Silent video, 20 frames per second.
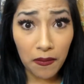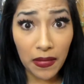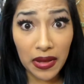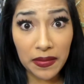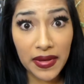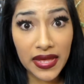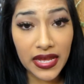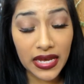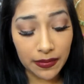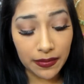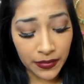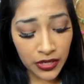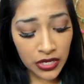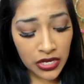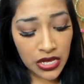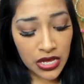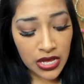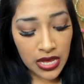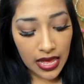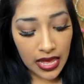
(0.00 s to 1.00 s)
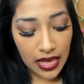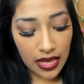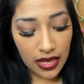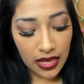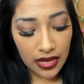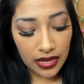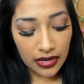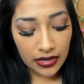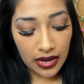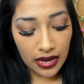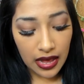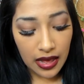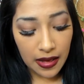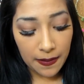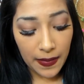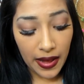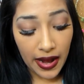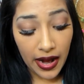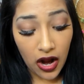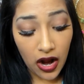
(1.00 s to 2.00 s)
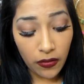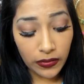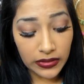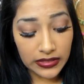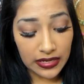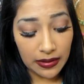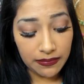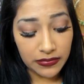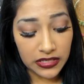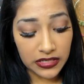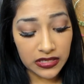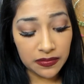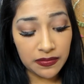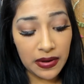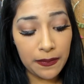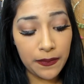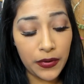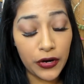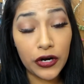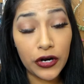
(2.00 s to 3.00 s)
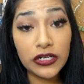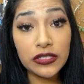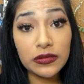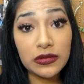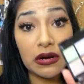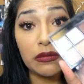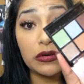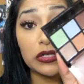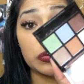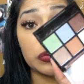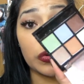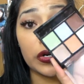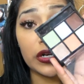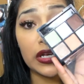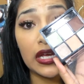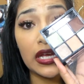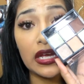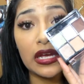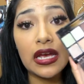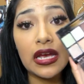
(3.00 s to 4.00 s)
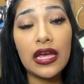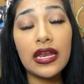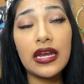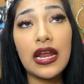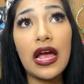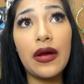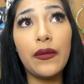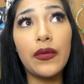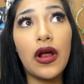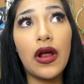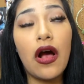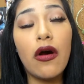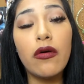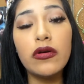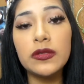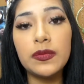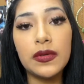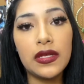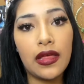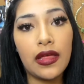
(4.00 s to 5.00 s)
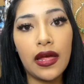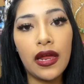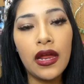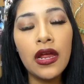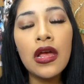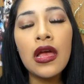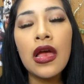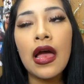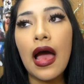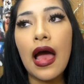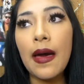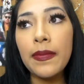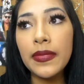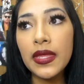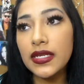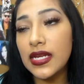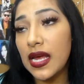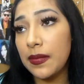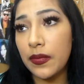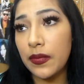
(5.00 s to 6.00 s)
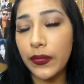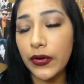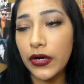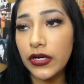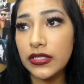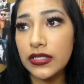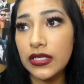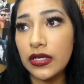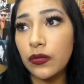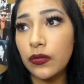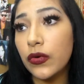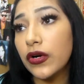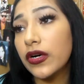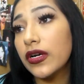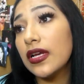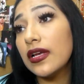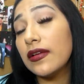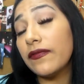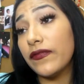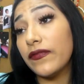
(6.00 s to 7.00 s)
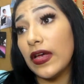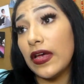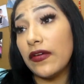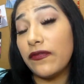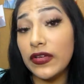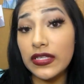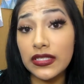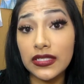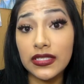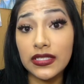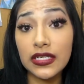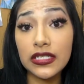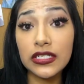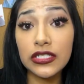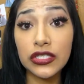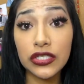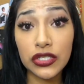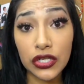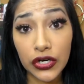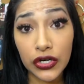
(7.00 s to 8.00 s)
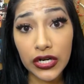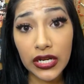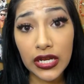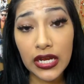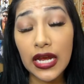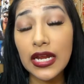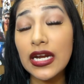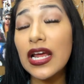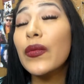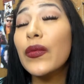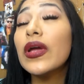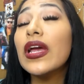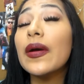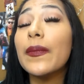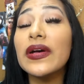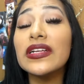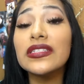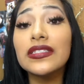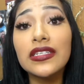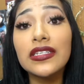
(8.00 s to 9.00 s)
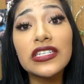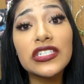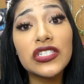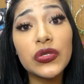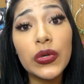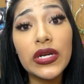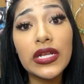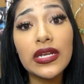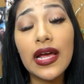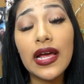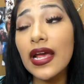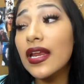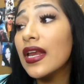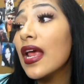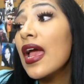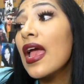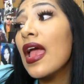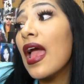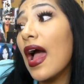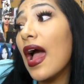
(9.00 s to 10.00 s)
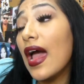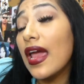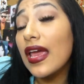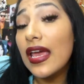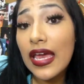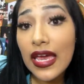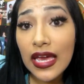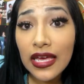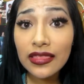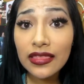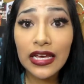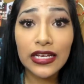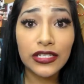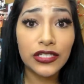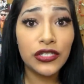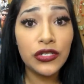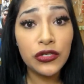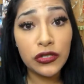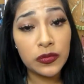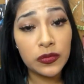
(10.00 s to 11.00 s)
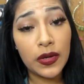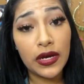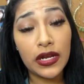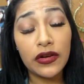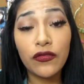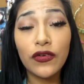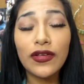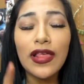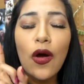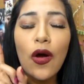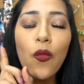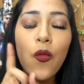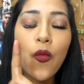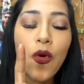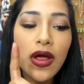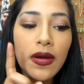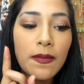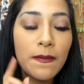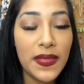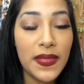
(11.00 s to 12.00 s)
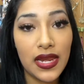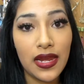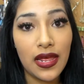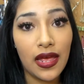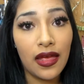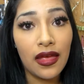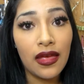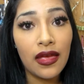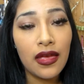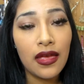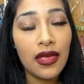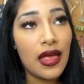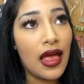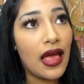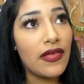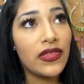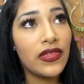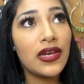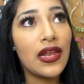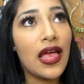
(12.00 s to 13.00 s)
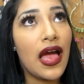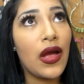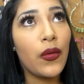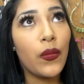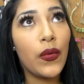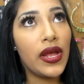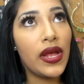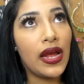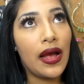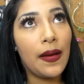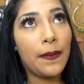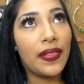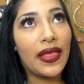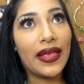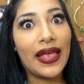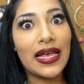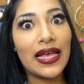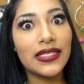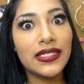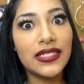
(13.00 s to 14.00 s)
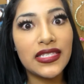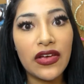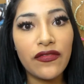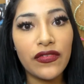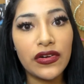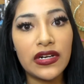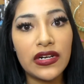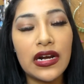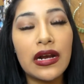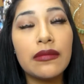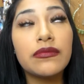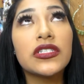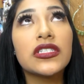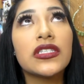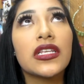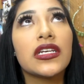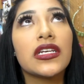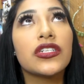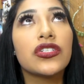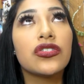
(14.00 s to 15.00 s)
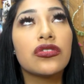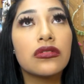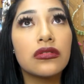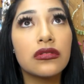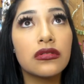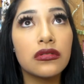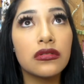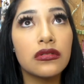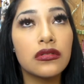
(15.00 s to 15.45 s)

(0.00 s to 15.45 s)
My makeup. And um, I always kept this in my purse when I was working and I would always be late. I'm that type of person where it, if it's 6.30 and I wake up at 6.29, I hit that snooze button for that one minute and then I wake up like at 7 and I'm just like, shh,